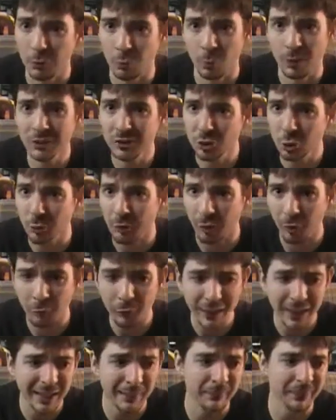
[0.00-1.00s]
to 1, 2, and
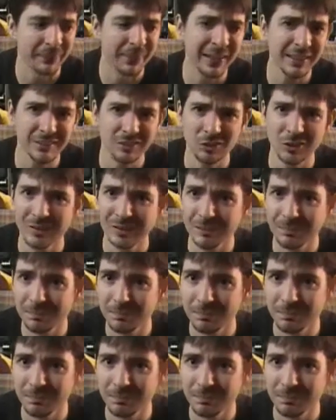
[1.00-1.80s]
3, but that's just...